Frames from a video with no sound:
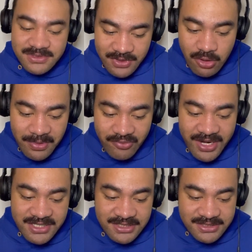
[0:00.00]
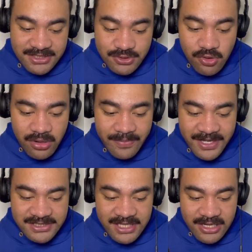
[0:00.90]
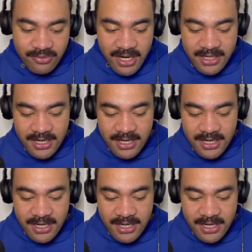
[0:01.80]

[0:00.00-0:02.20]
they'll be ready to talk, basically, right?